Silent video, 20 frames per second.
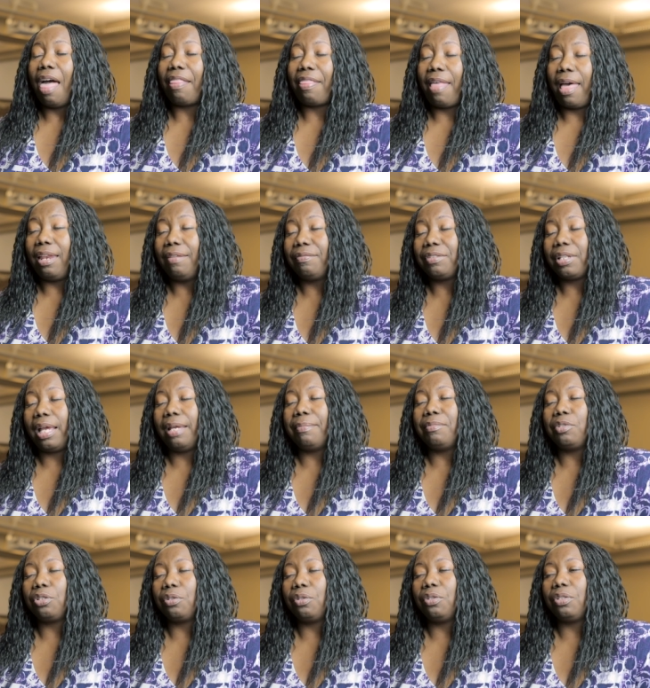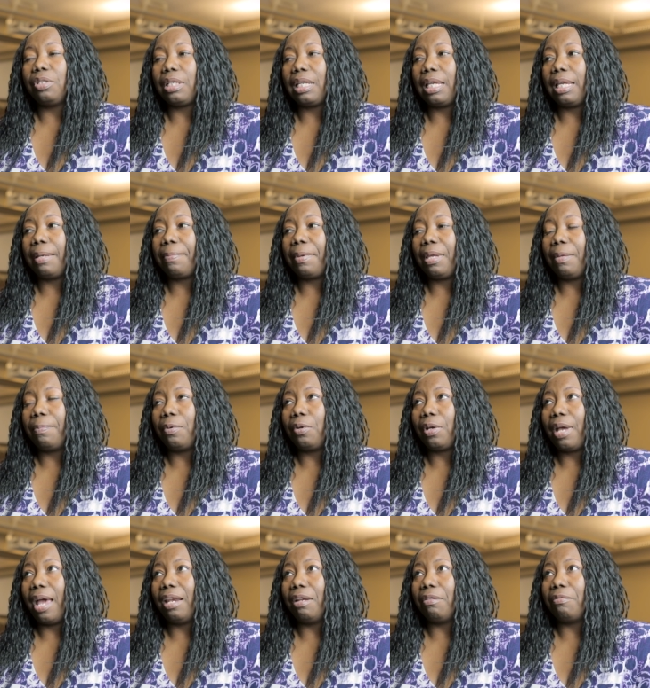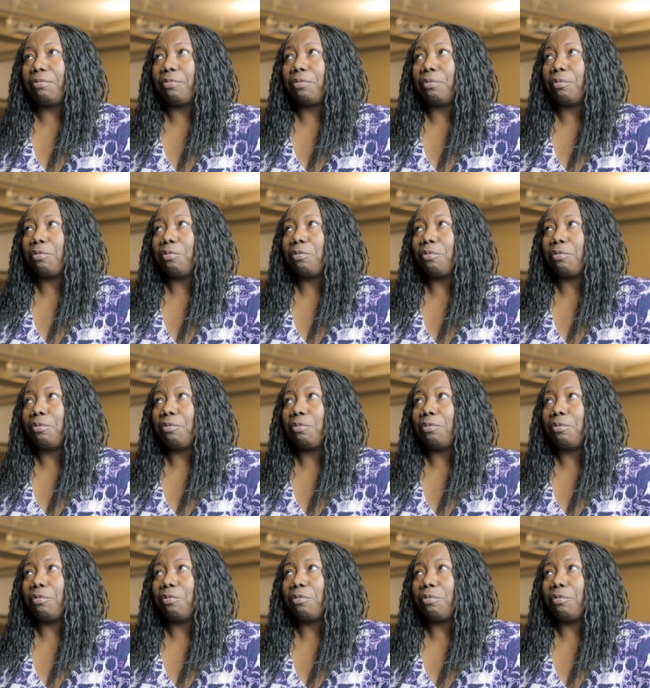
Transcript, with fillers: A lot of times you'll see people kind of